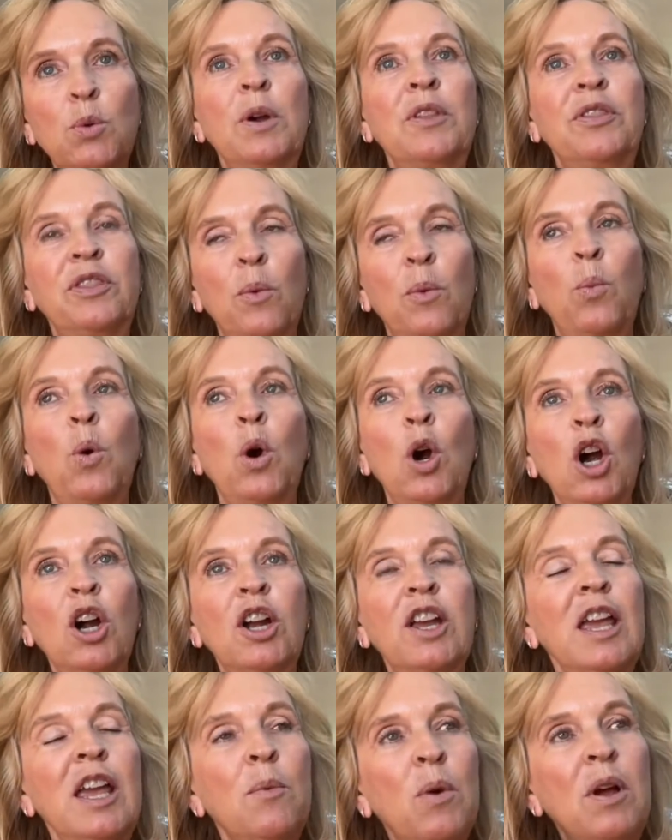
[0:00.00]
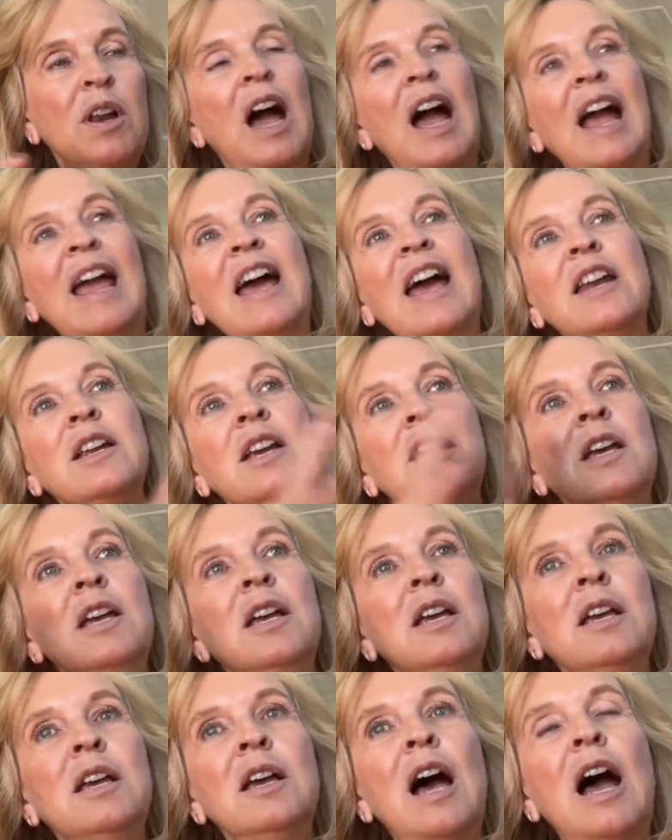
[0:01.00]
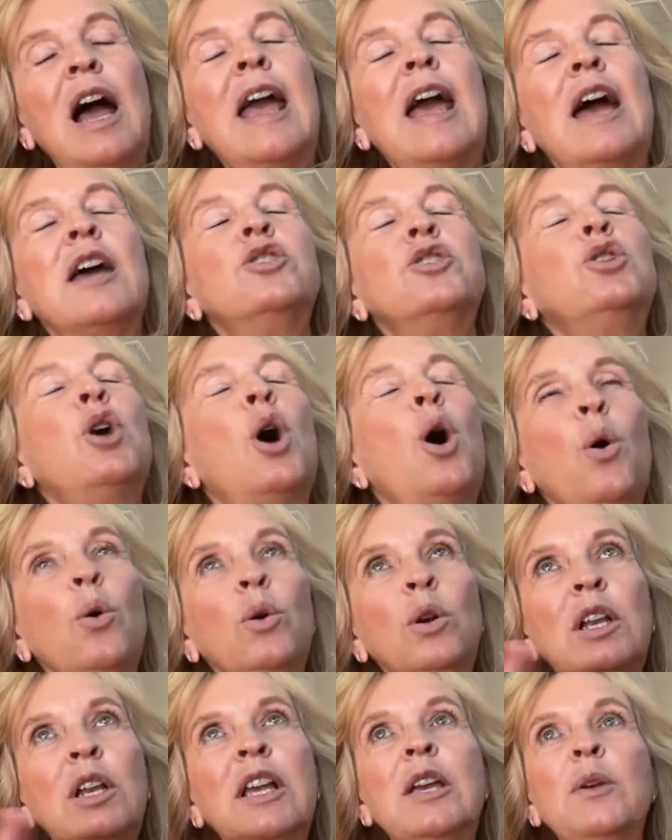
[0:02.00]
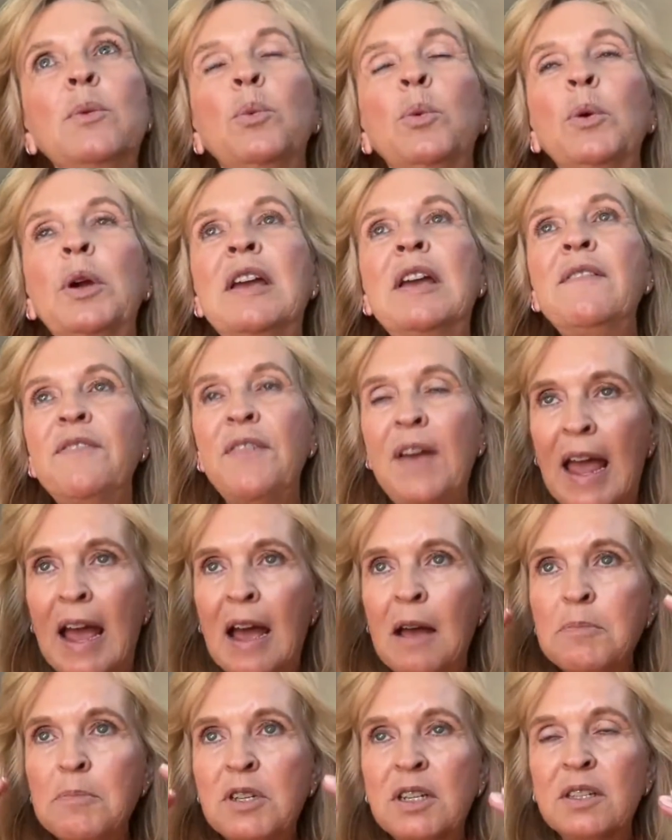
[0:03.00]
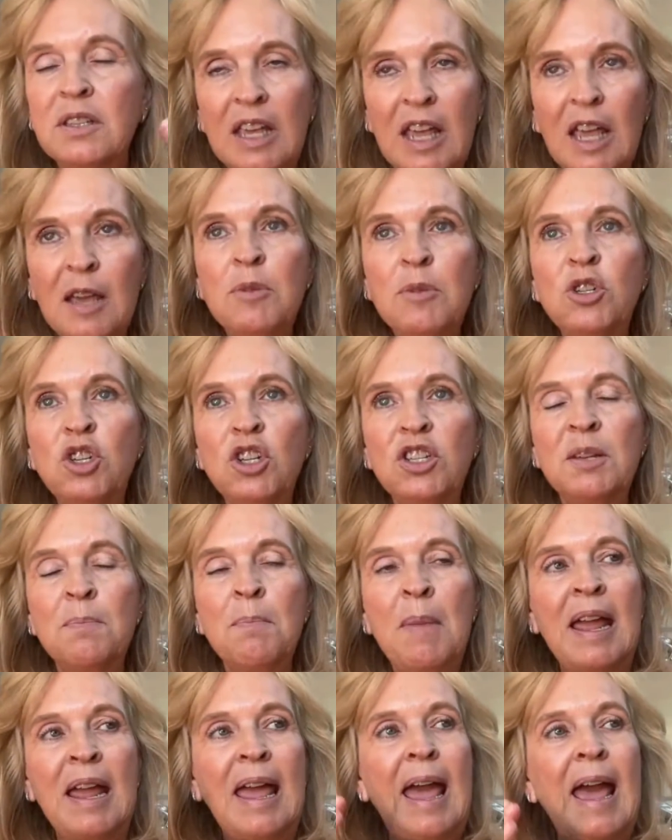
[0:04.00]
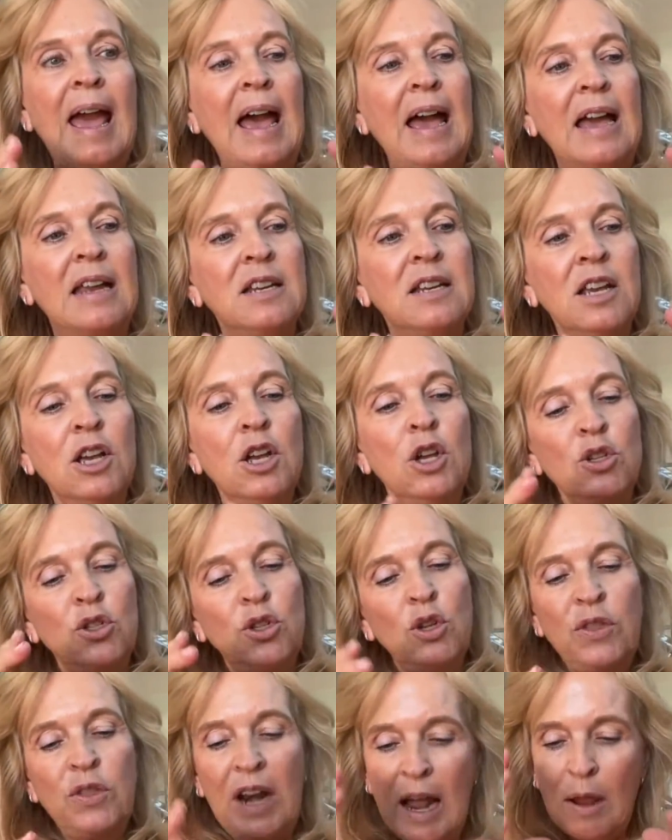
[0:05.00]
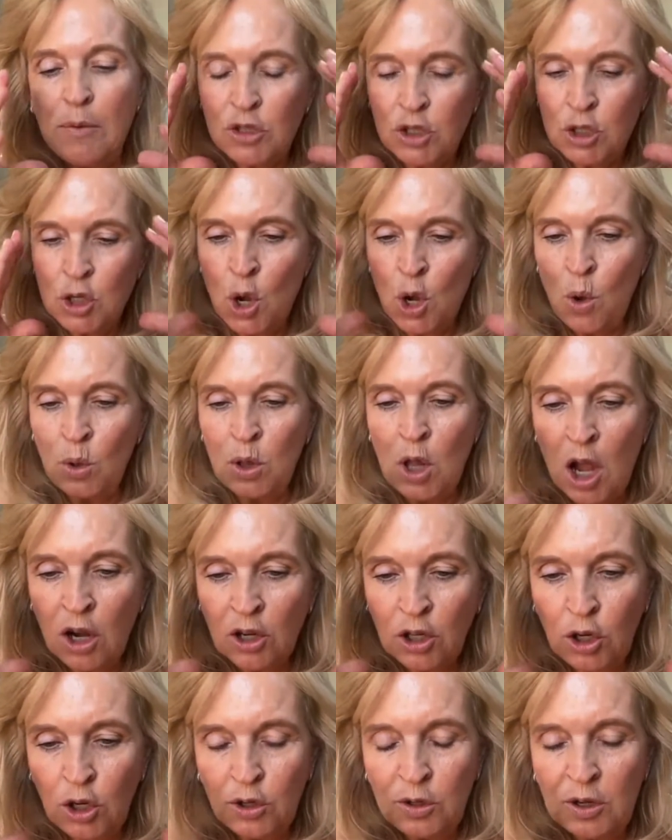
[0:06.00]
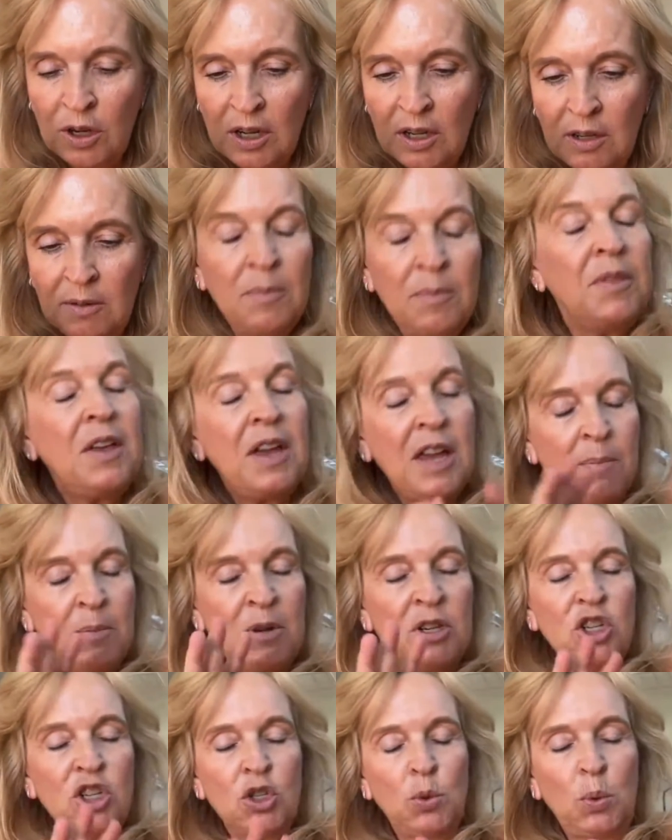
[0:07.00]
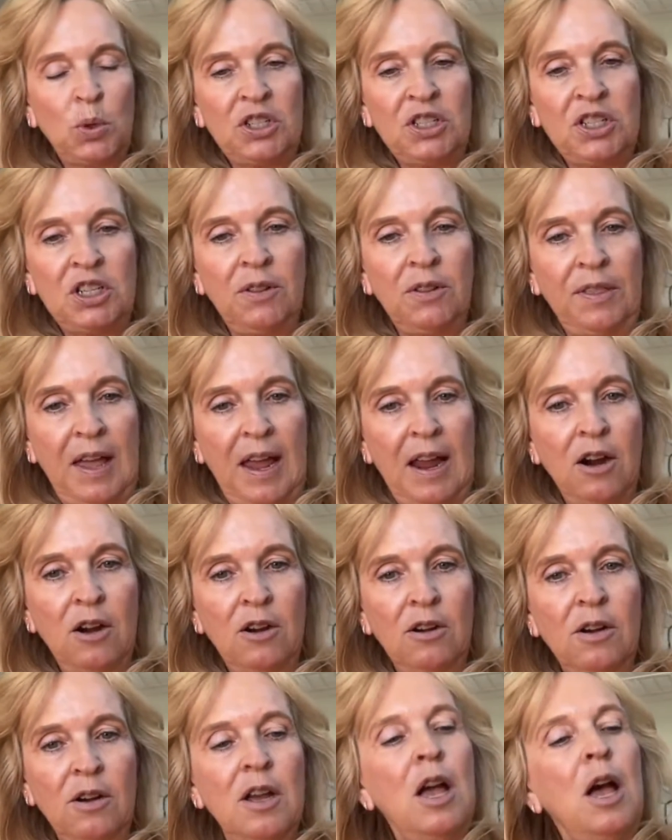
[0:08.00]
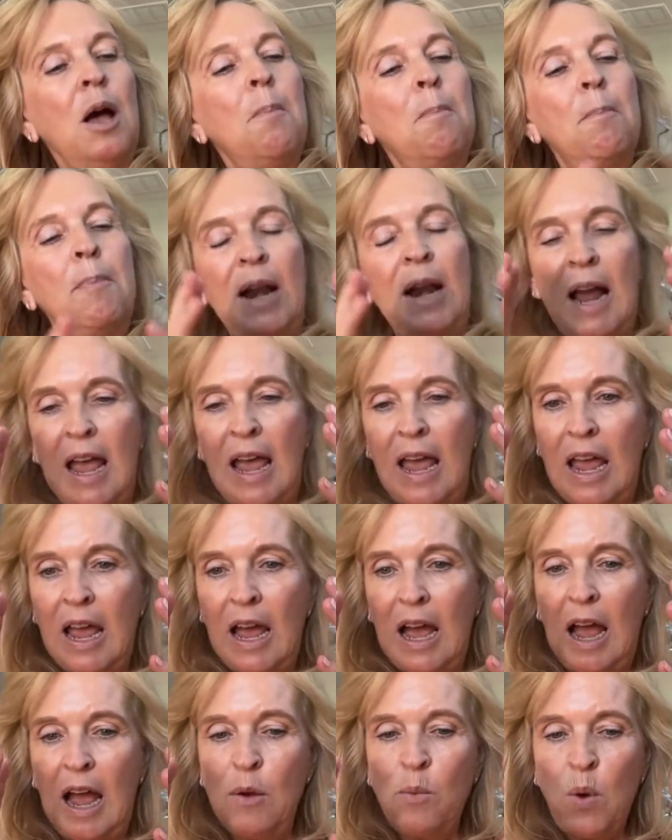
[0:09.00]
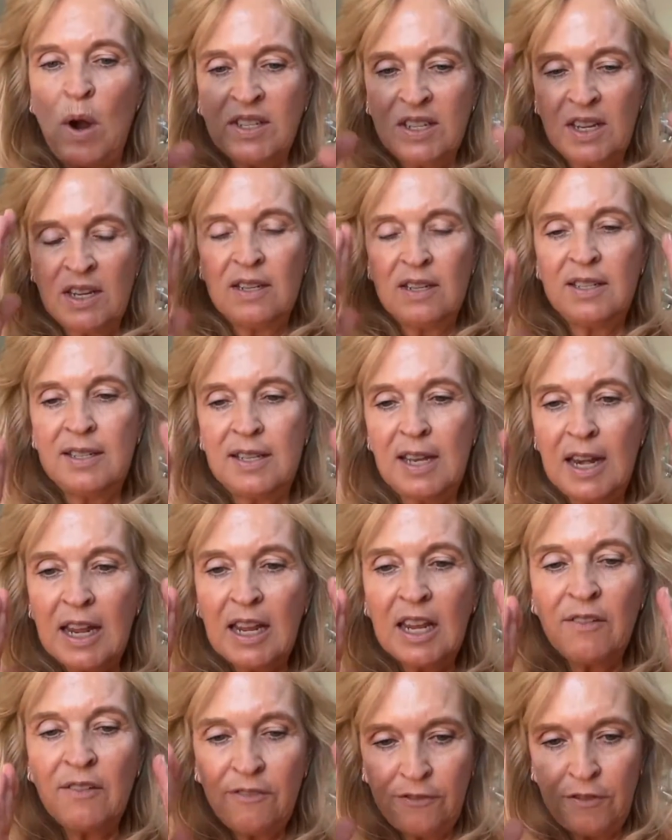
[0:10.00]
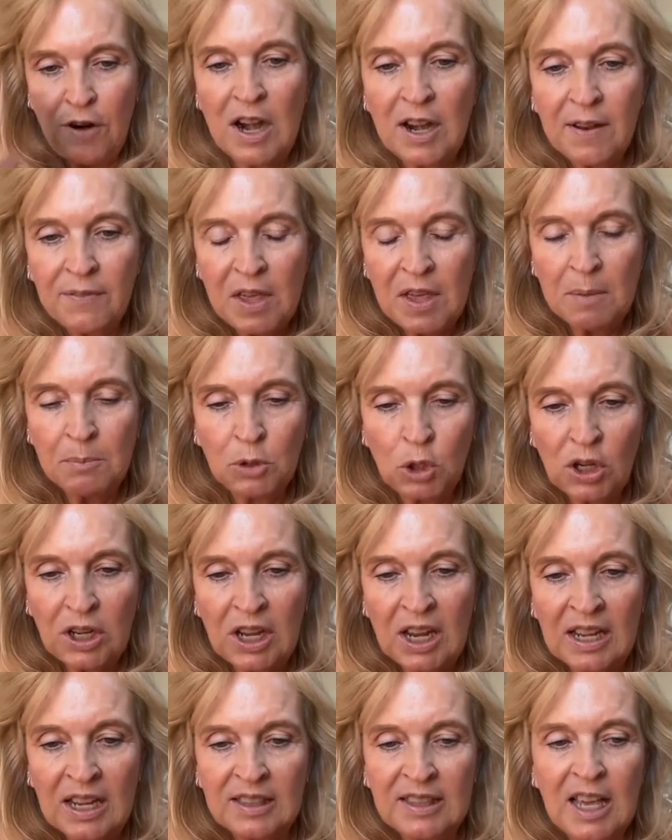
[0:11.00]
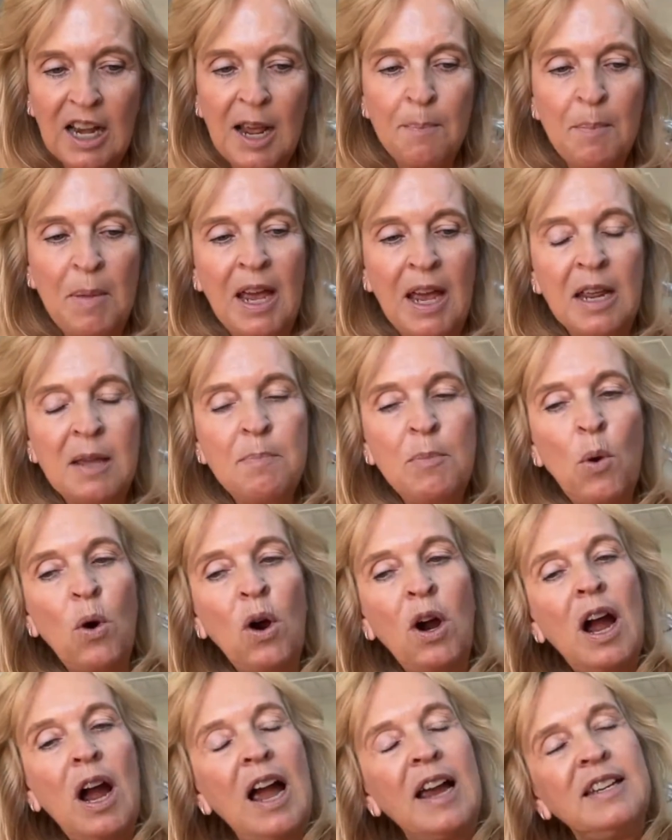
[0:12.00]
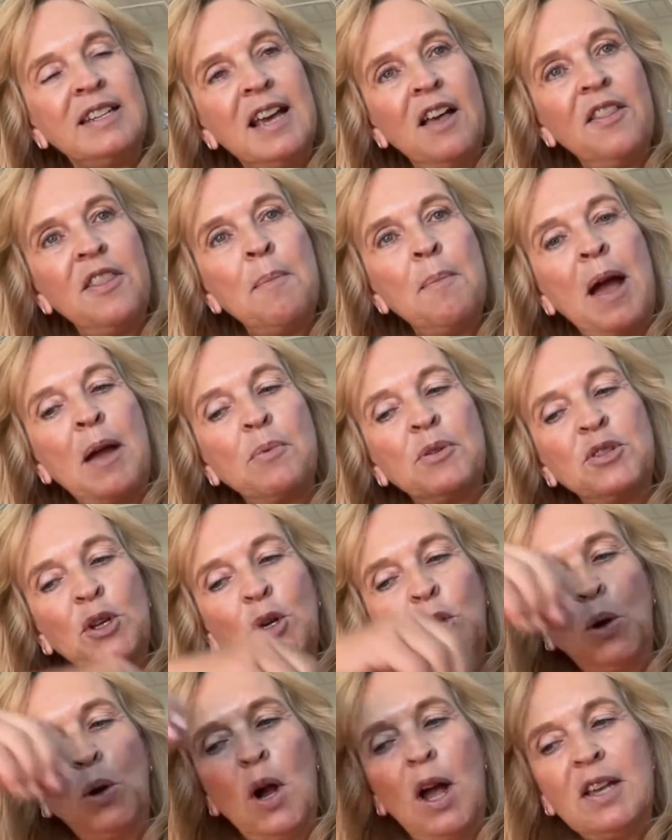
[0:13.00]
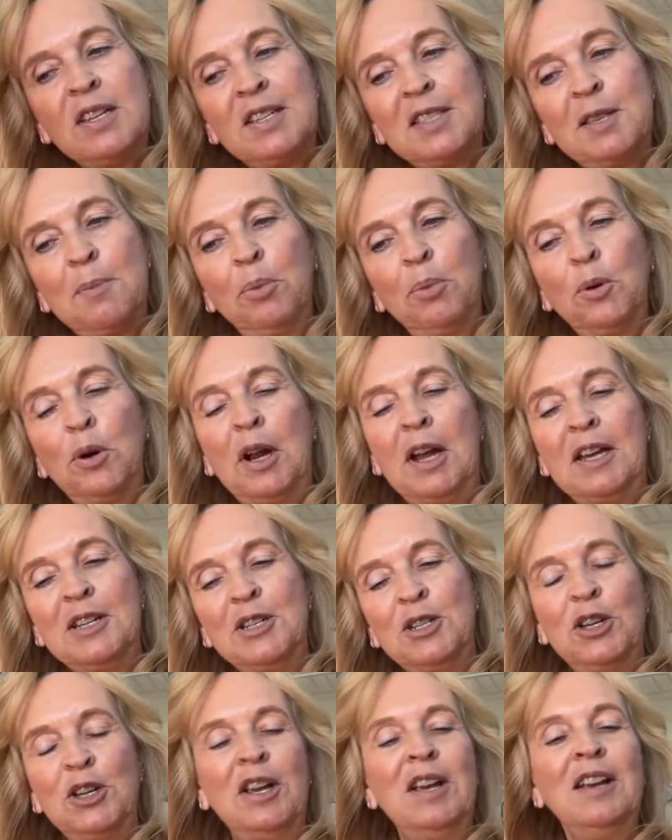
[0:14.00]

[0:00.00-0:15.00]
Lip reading: with the work. I had totally revamped the images in my head so that I was no longer, the images were still there, but I wasn't sitting in front of them looking at them anymore. I tell them I was across the bridge